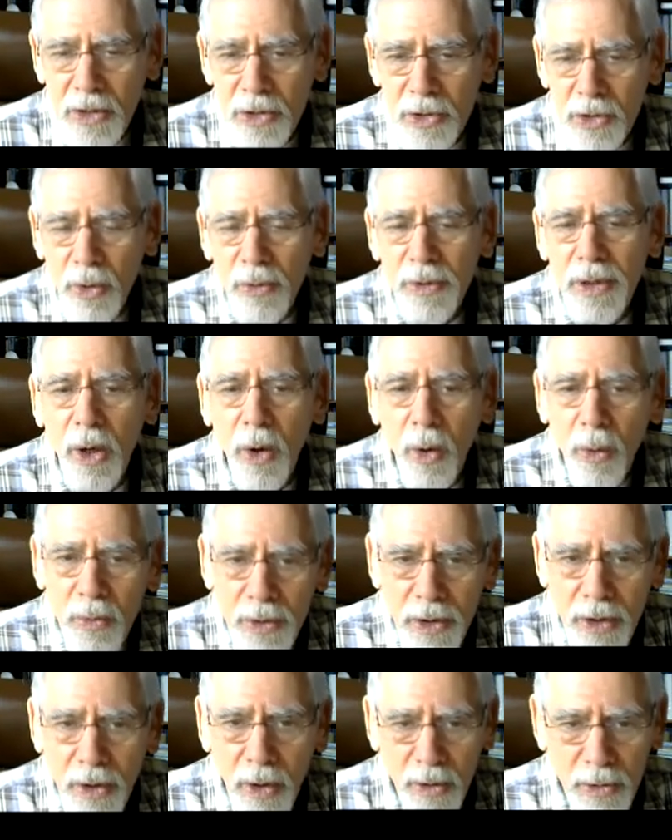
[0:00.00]
So the
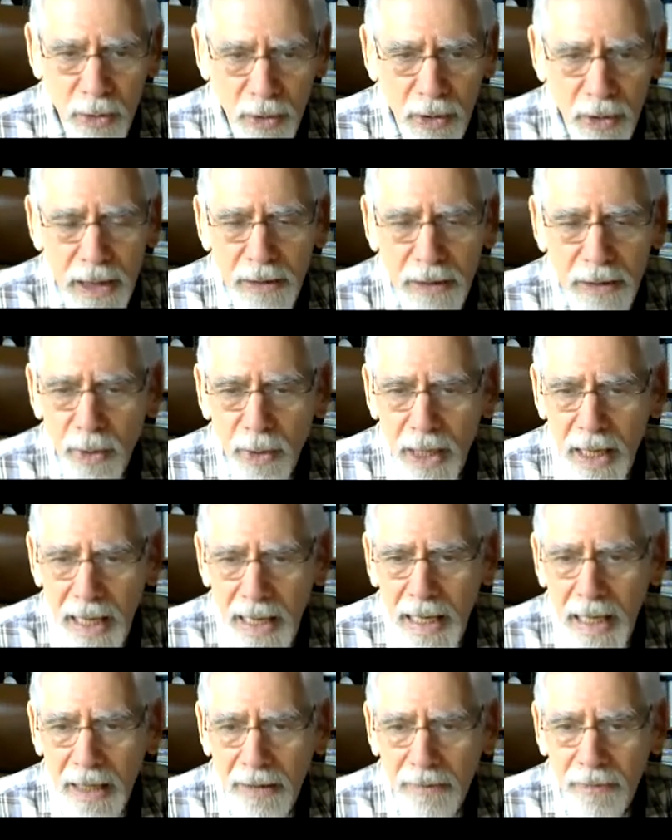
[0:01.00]
only alternative we
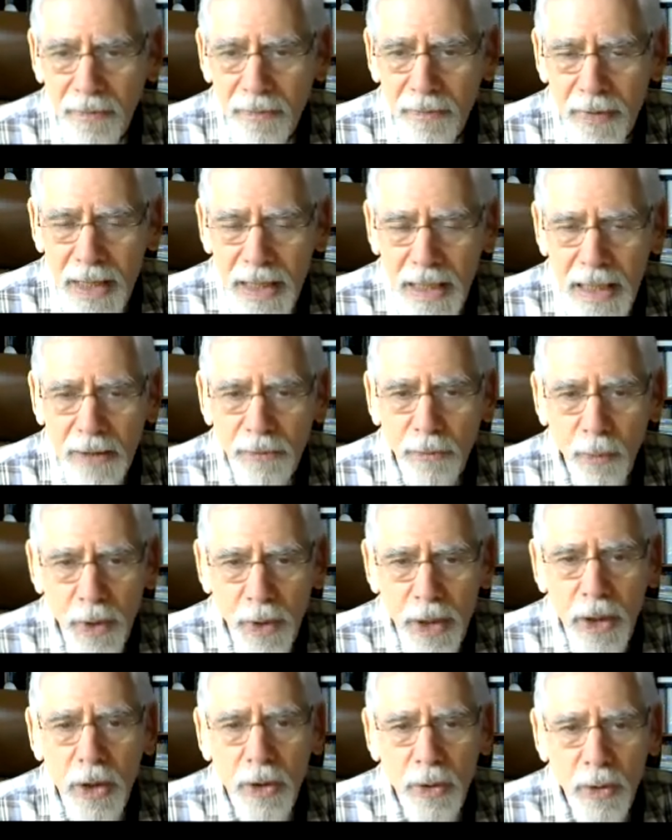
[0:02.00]
have, if
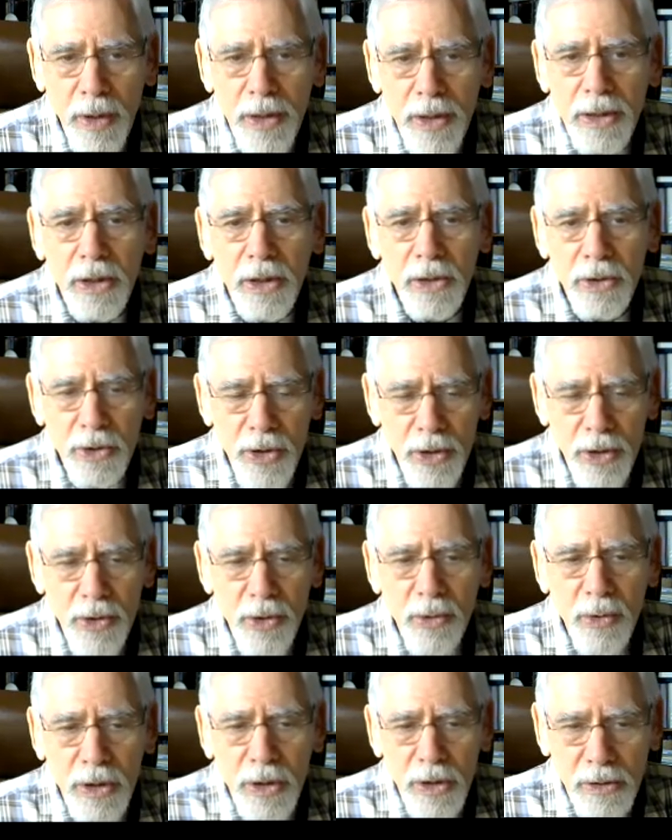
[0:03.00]
we are going to
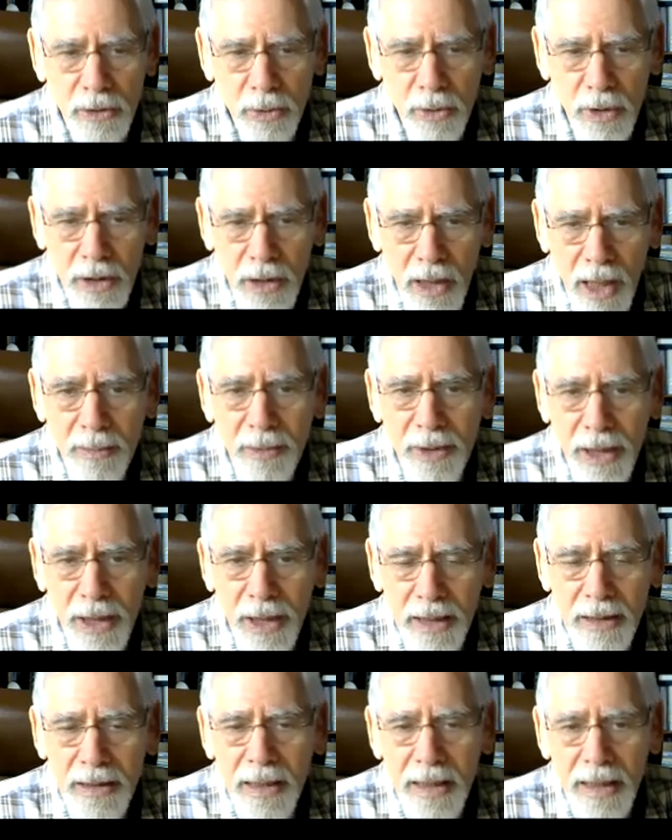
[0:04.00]
continue to
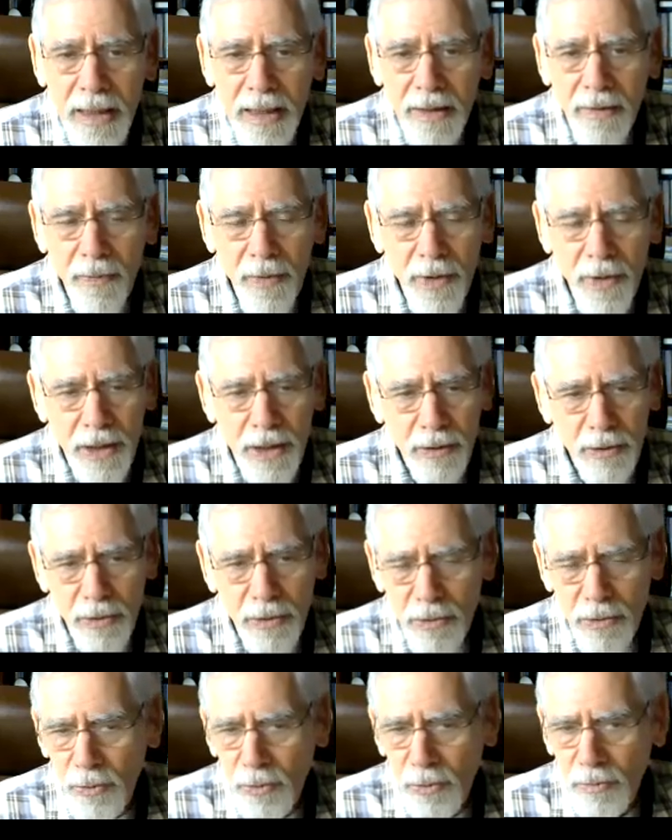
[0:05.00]
accommodate
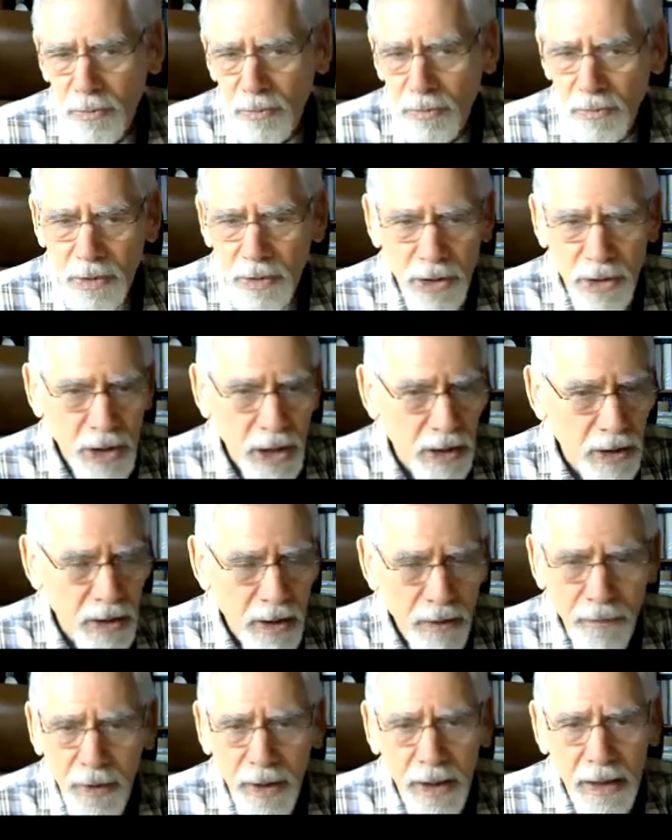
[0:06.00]
the
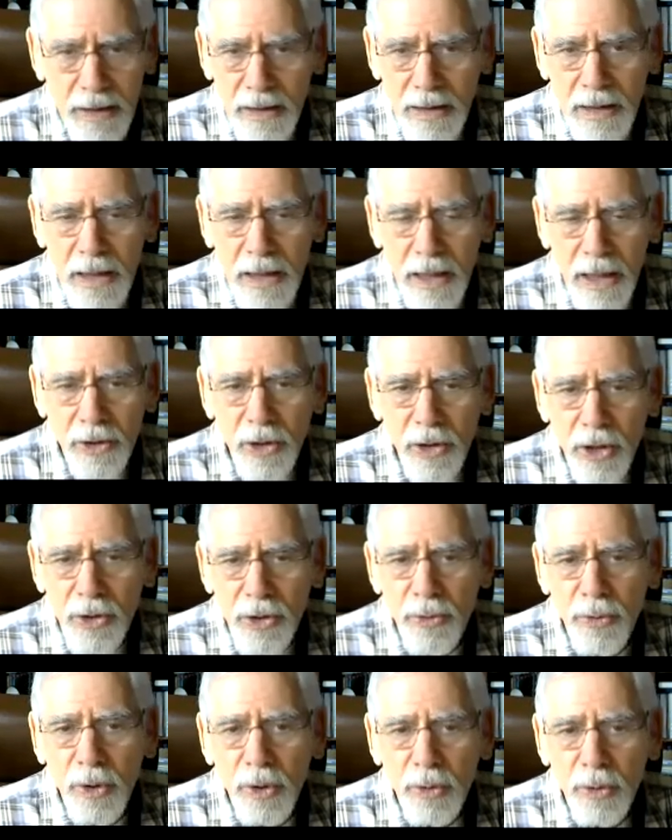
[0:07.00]
significant
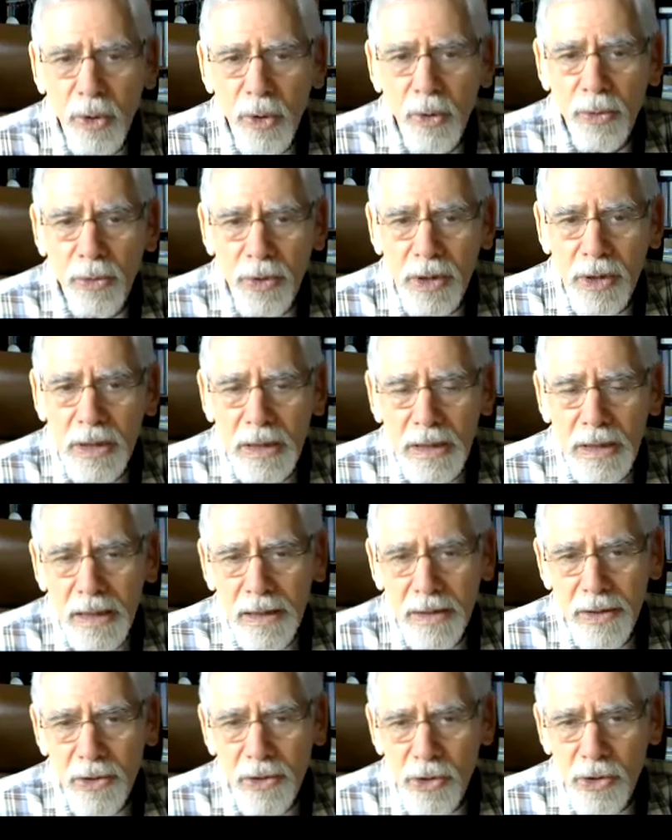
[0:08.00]
industrial growth
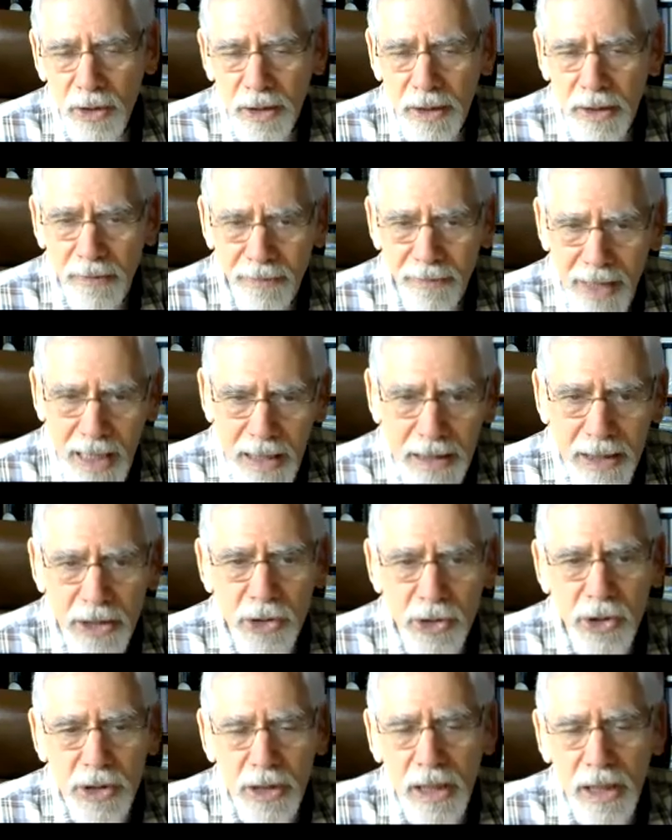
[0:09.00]
that Silicon Valley
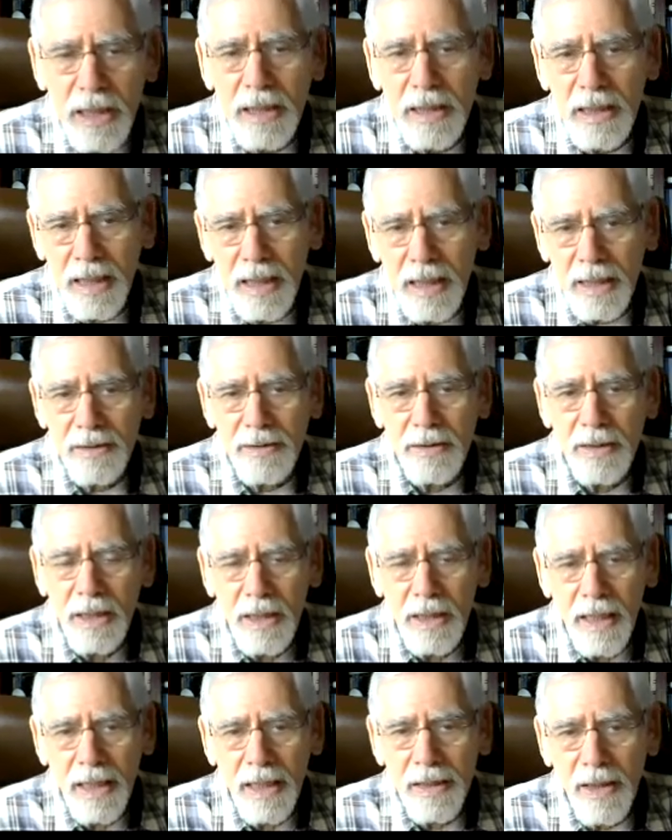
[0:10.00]
is seeing
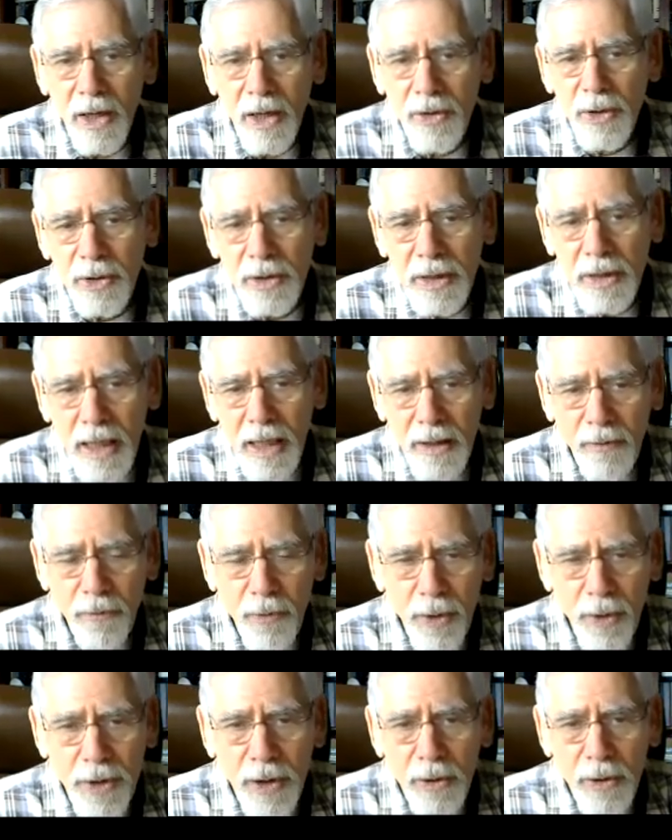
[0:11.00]
and other
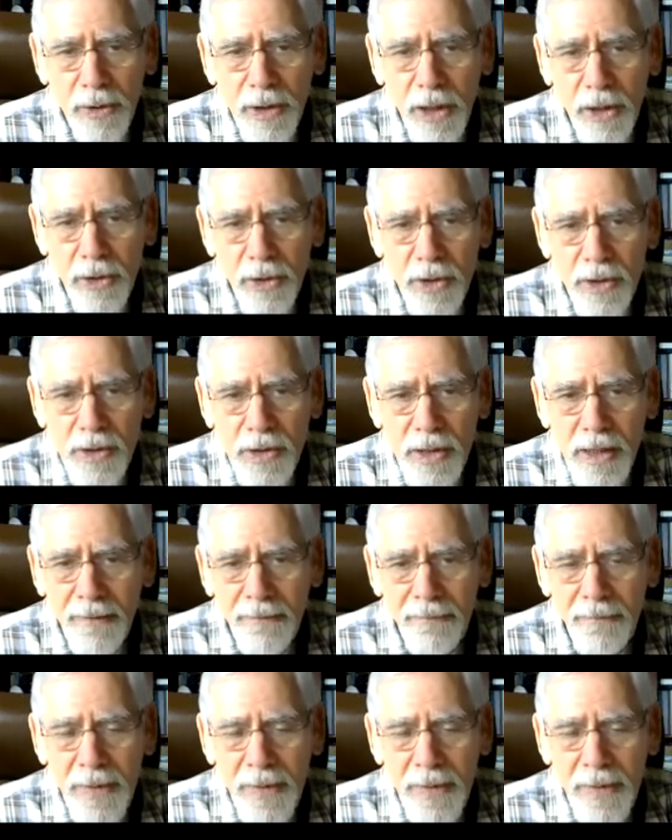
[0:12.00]
California locations,